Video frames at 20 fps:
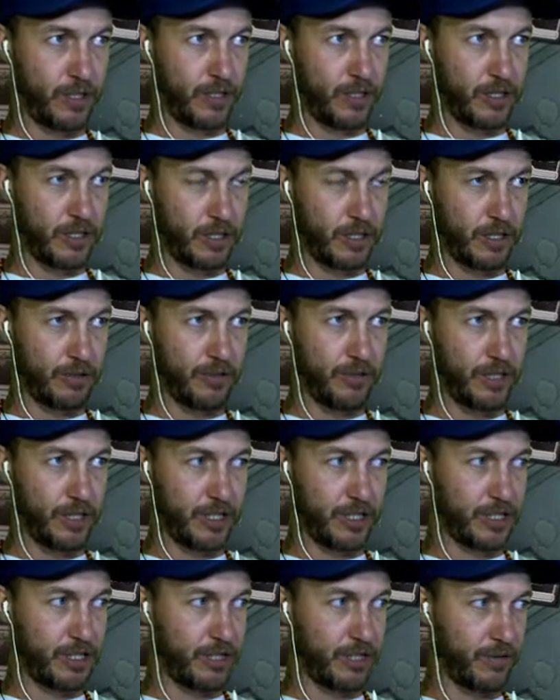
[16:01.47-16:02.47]
Come on,
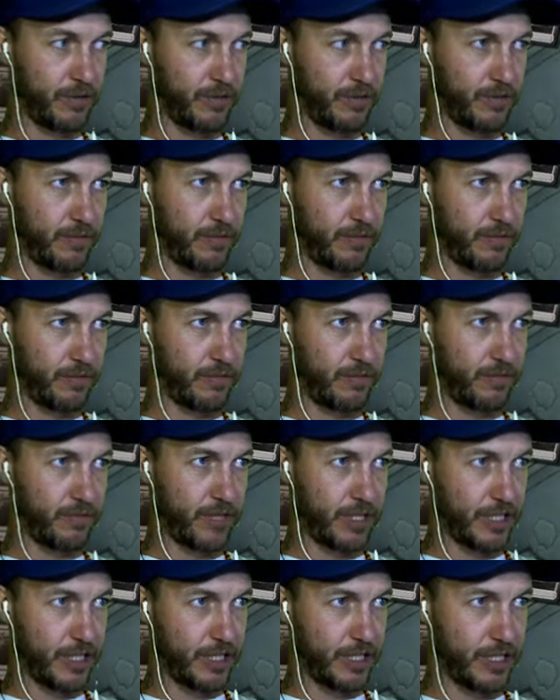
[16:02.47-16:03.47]
it's not
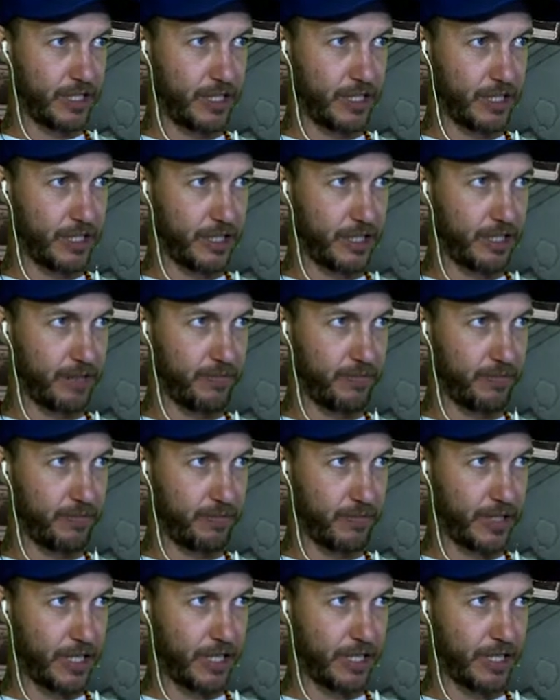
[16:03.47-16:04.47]
recognizing that I'm
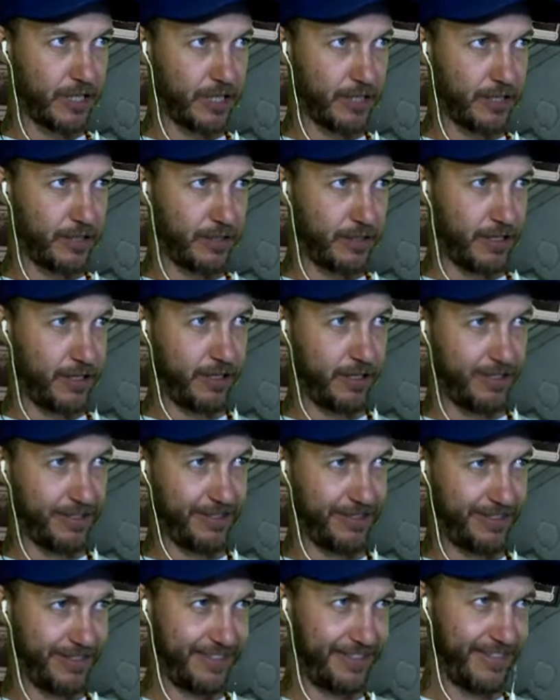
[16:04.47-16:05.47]
clicking it. There
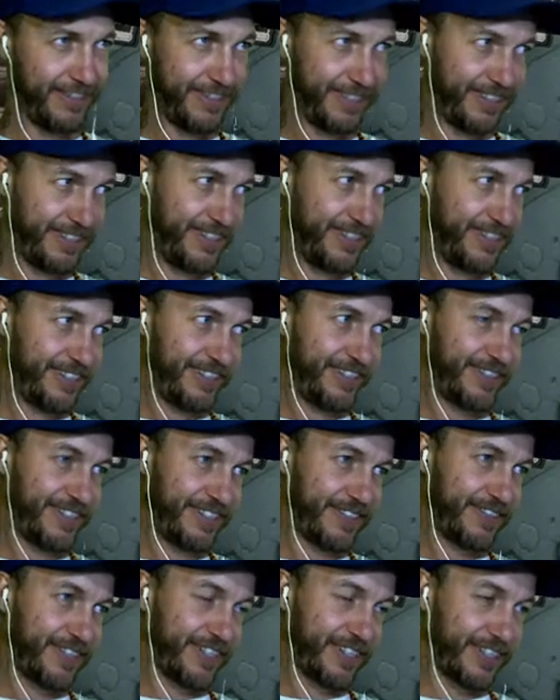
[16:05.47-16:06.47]

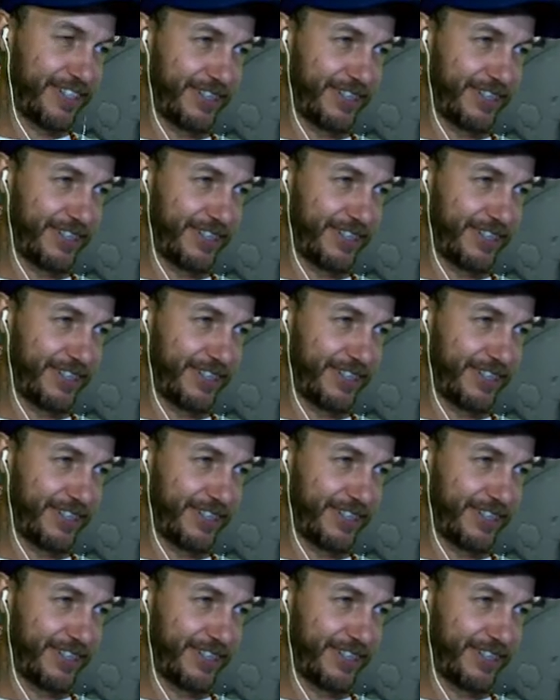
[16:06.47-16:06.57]
we go.